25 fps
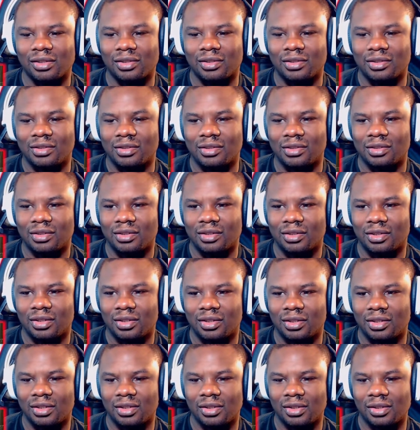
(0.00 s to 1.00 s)

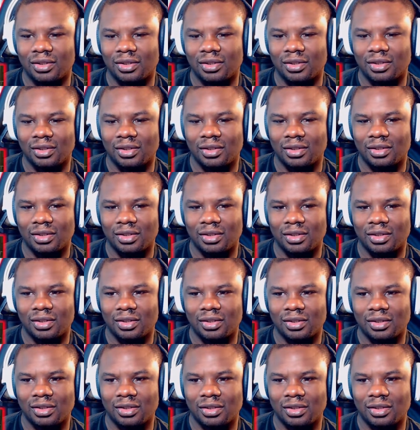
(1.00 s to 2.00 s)

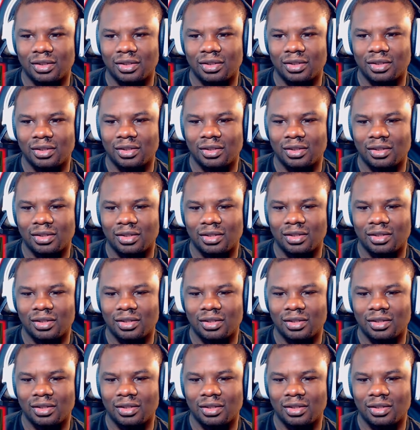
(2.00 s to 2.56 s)
[no speech]